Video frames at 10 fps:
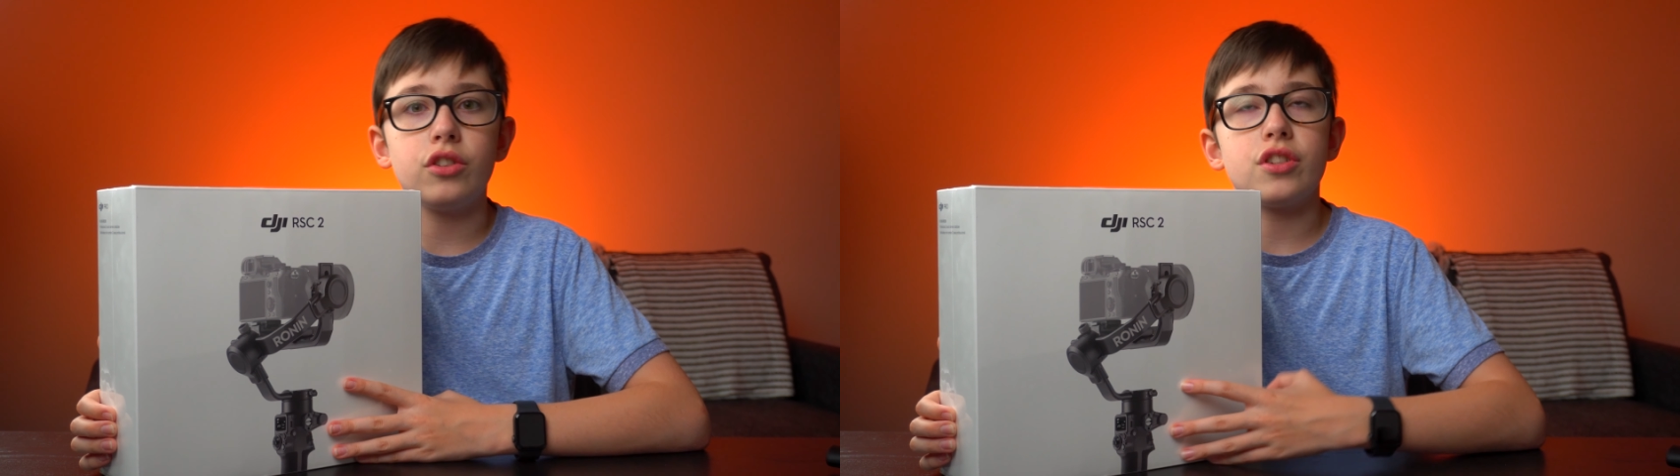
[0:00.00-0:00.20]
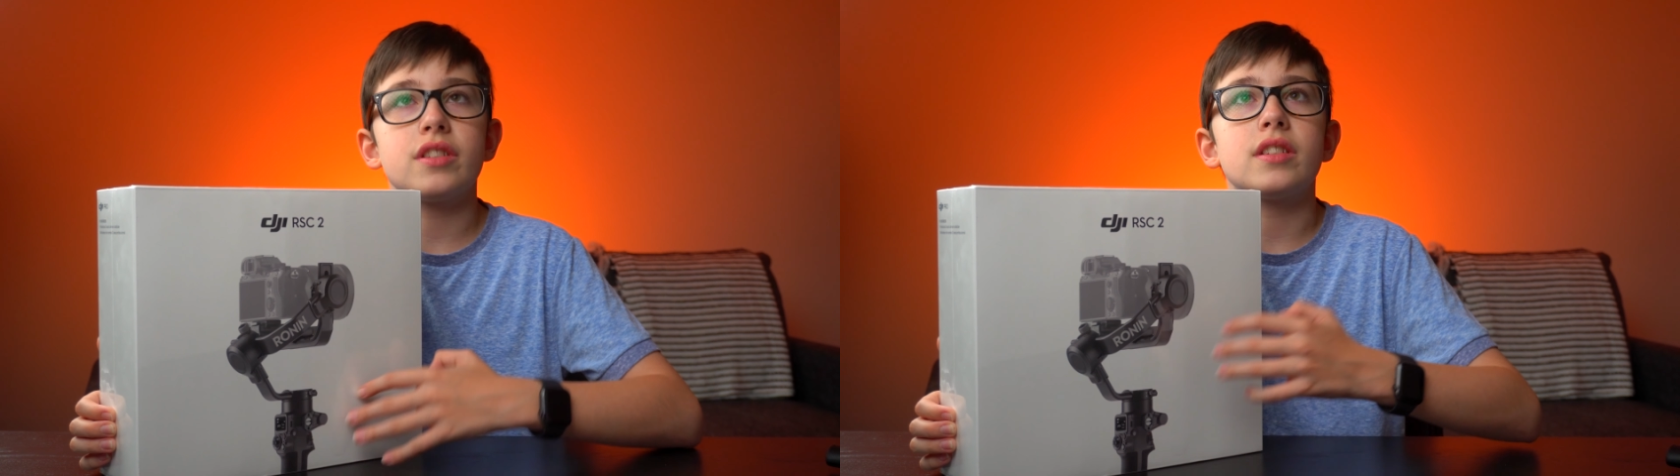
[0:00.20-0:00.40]

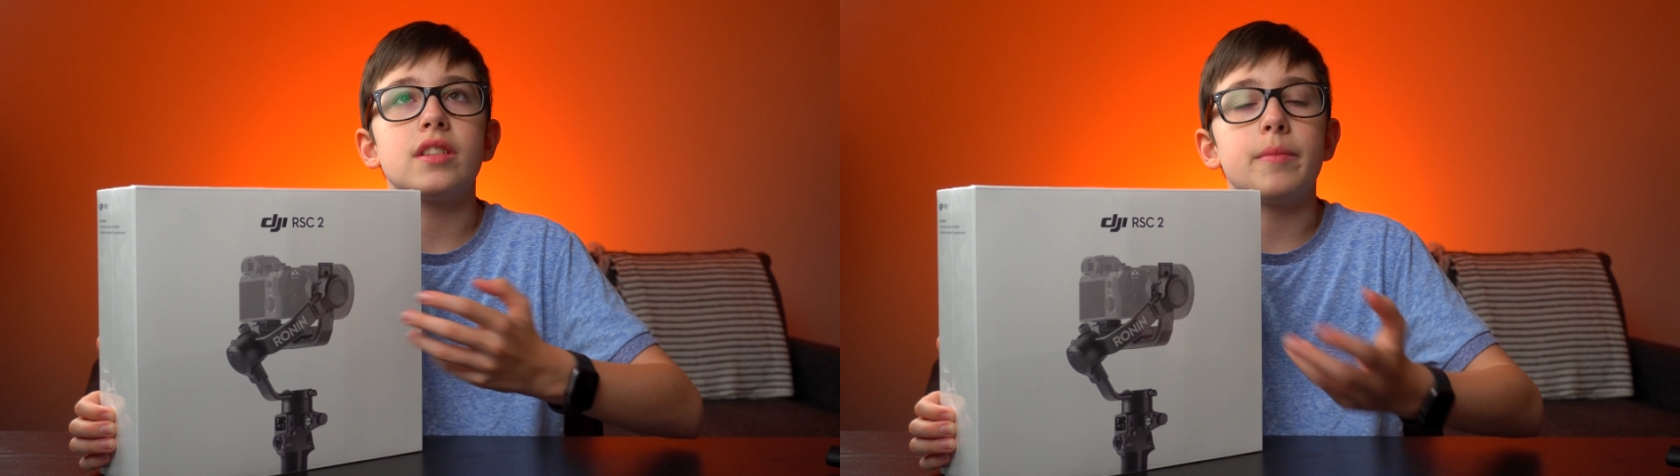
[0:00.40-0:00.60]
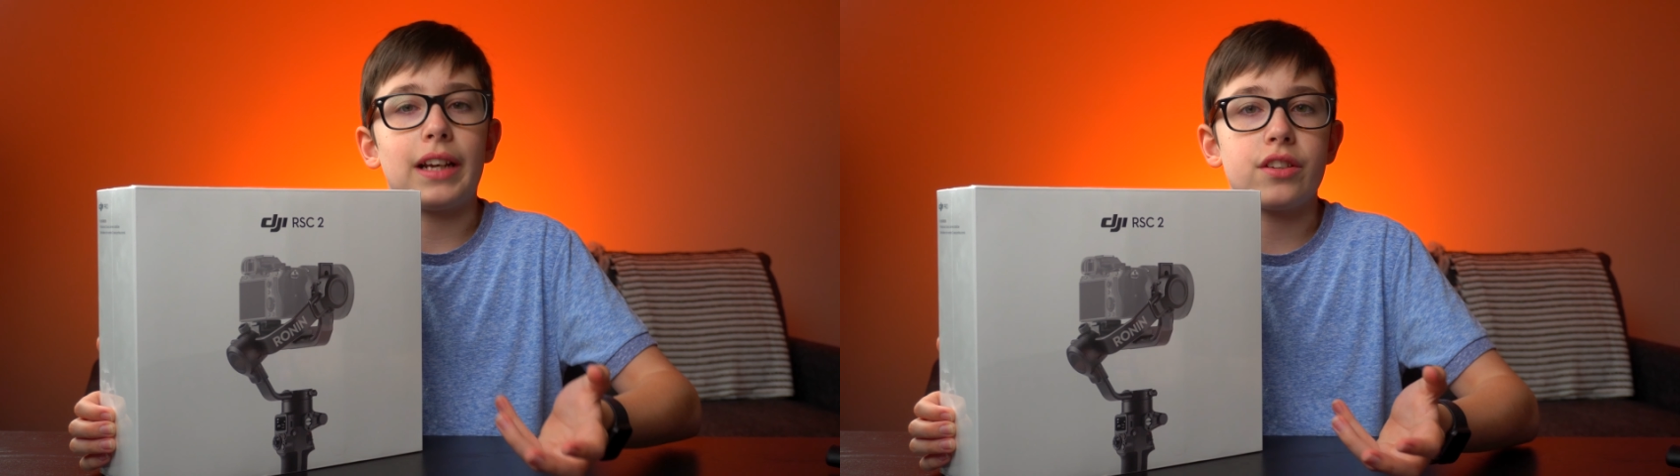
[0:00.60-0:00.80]
just
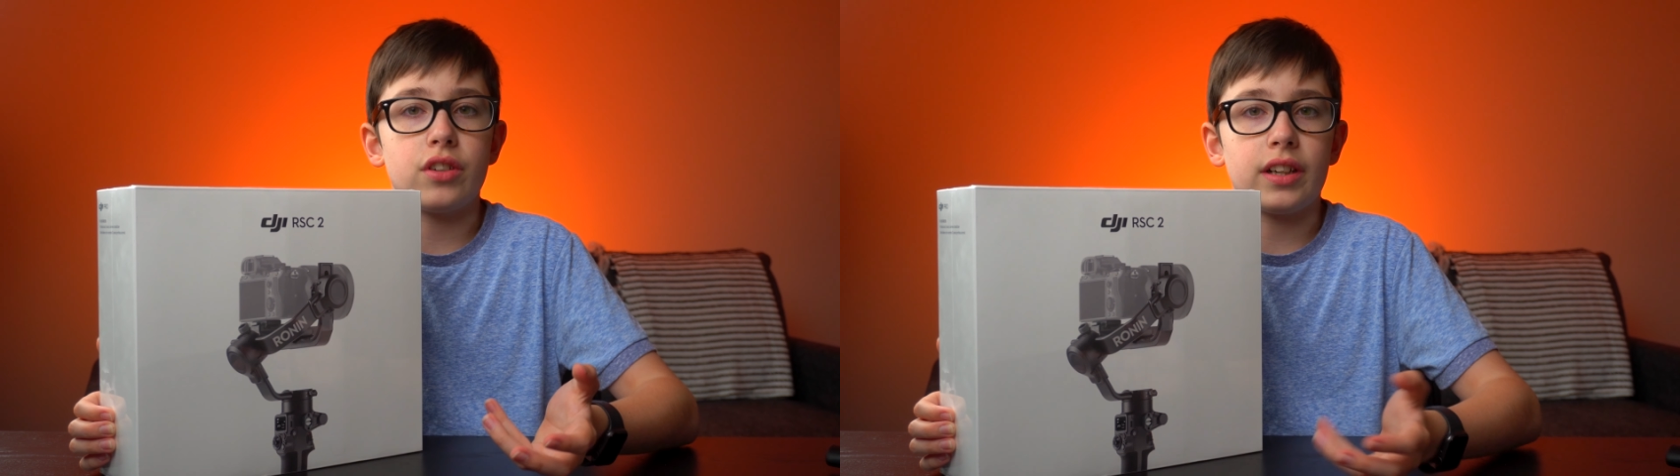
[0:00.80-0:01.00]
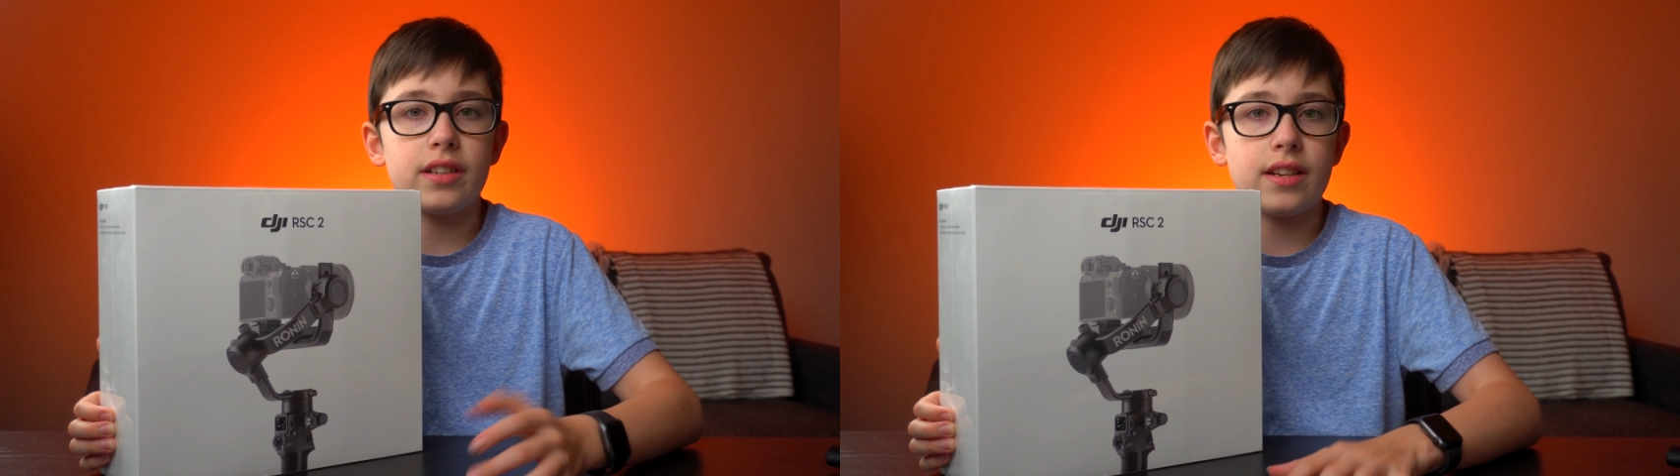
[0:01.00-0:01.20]
some
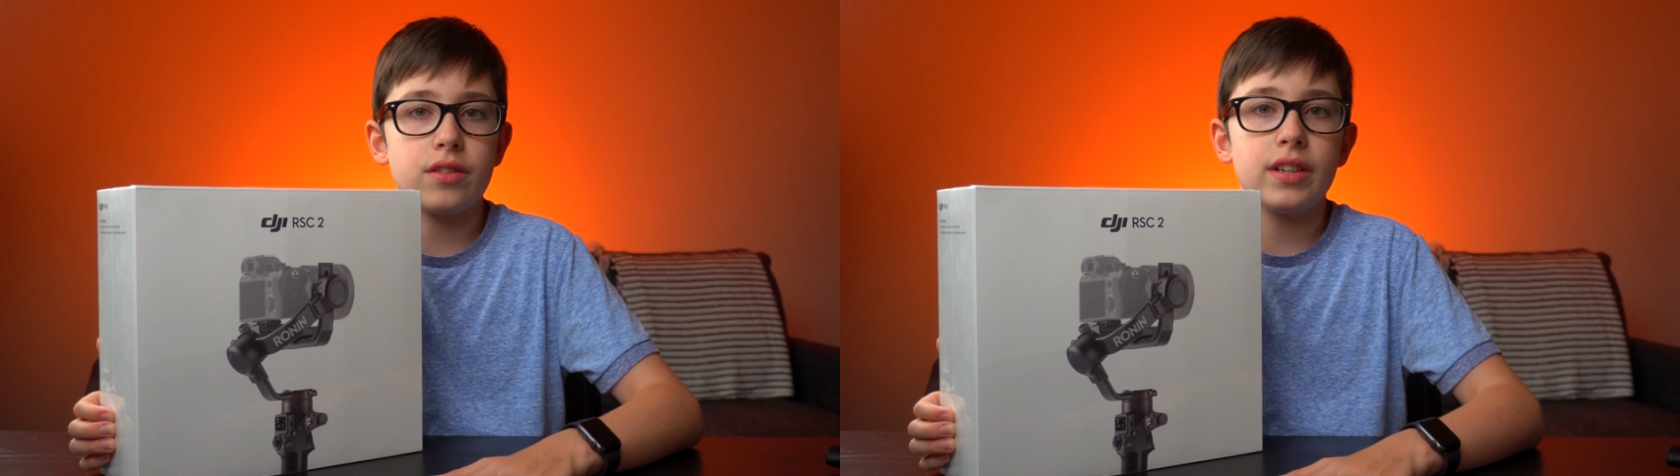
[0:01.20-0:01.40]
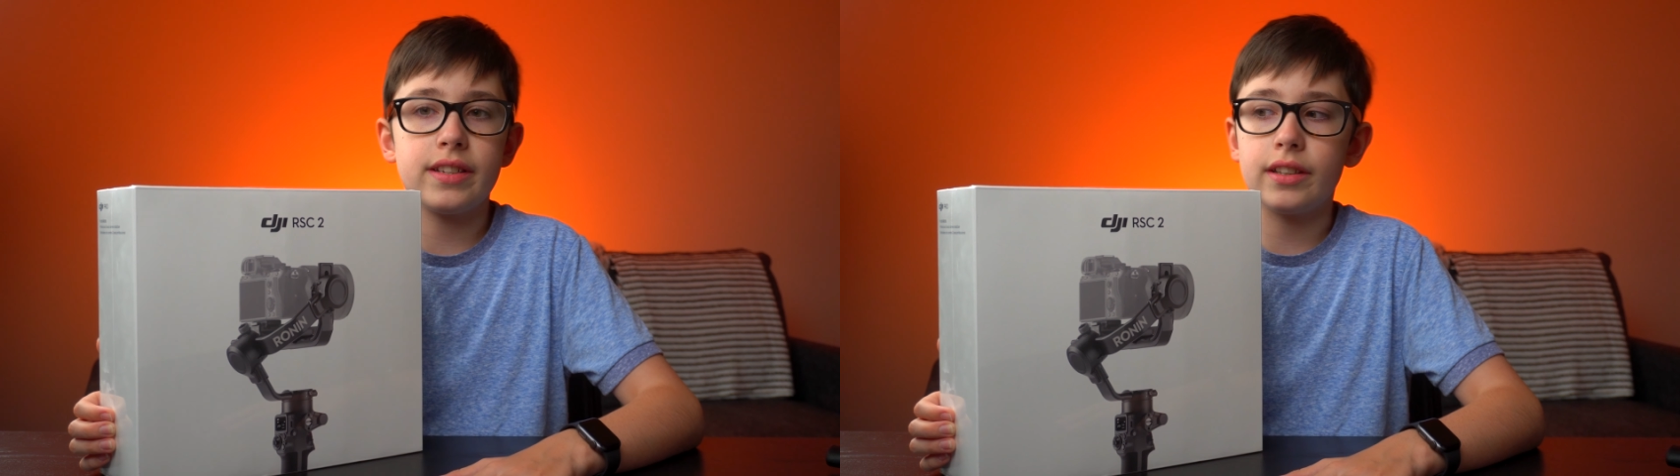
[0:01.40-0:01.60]
extra
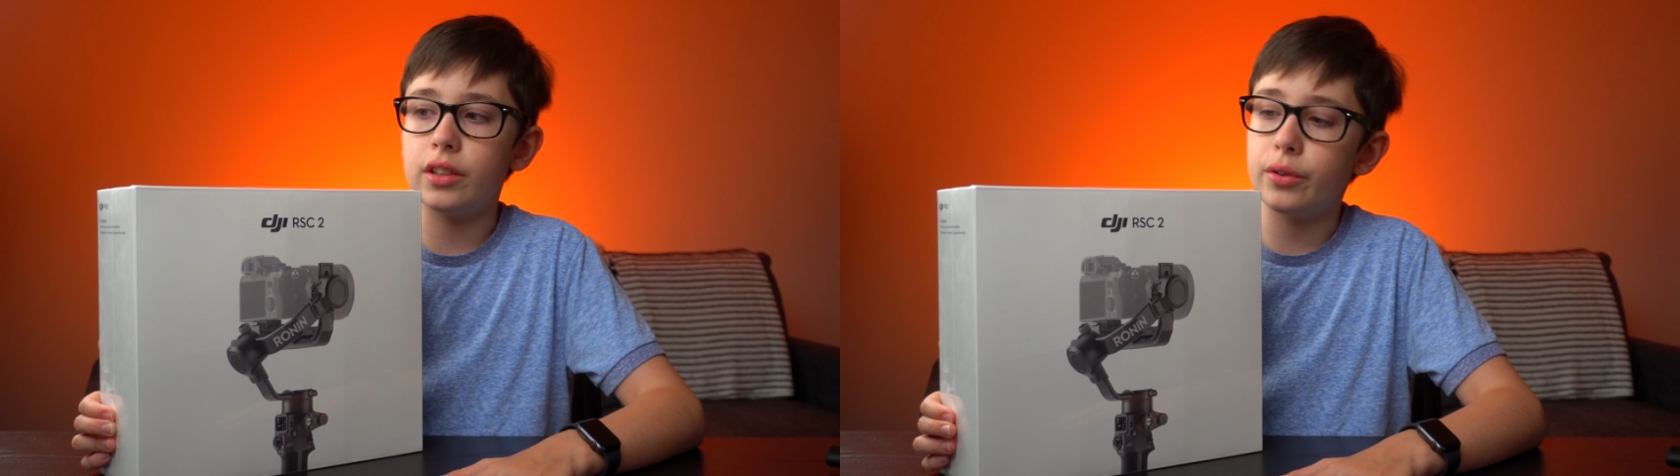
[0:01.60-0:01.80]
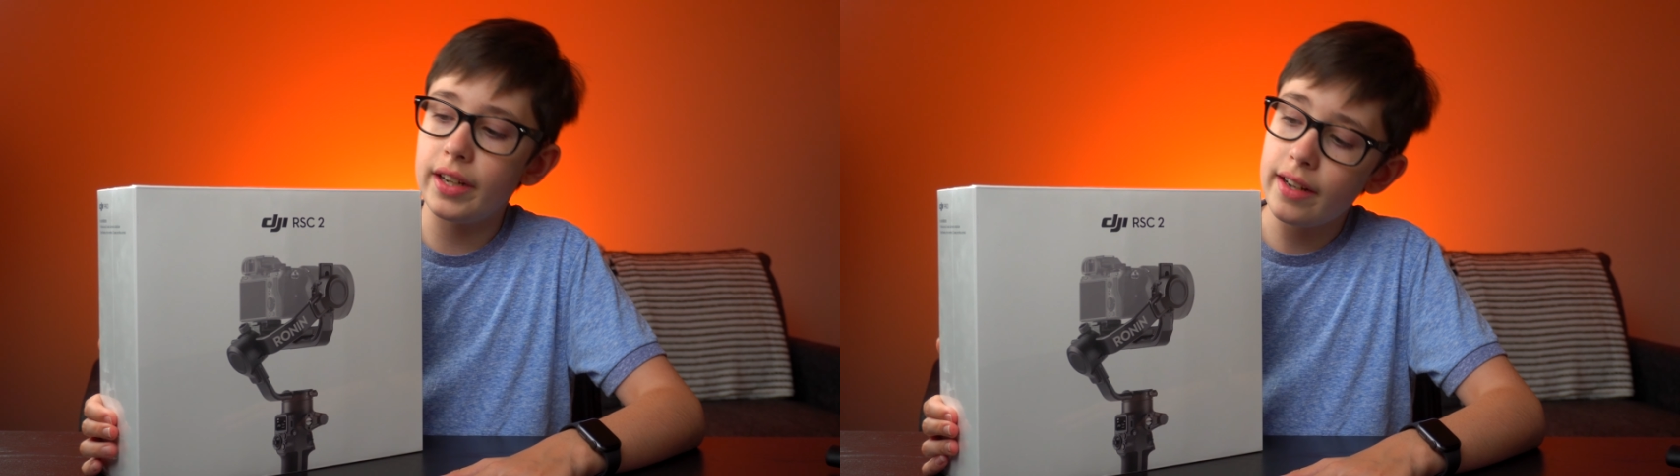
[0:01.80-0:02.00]
accessories
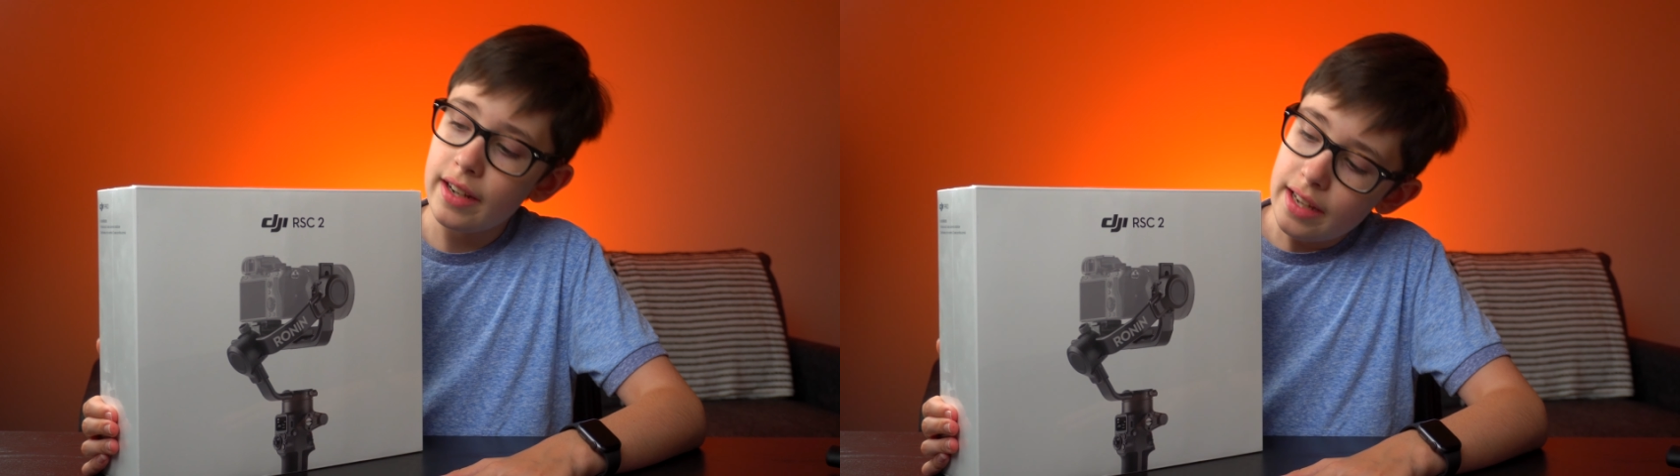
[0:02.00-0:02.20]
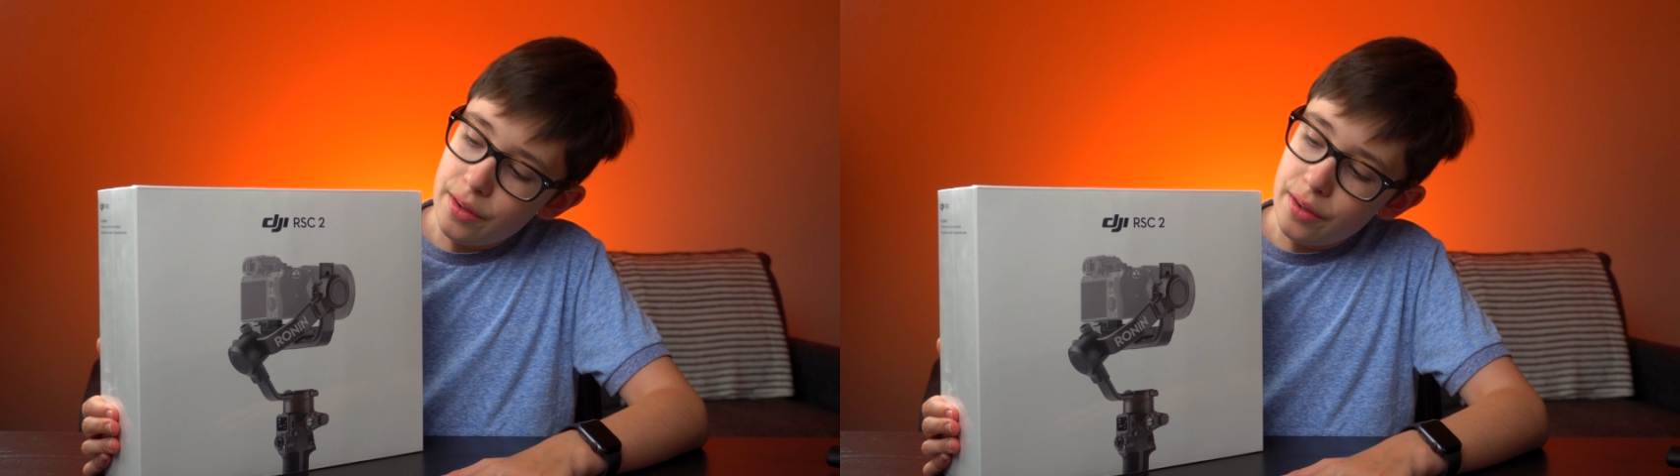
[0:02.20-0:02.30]
included.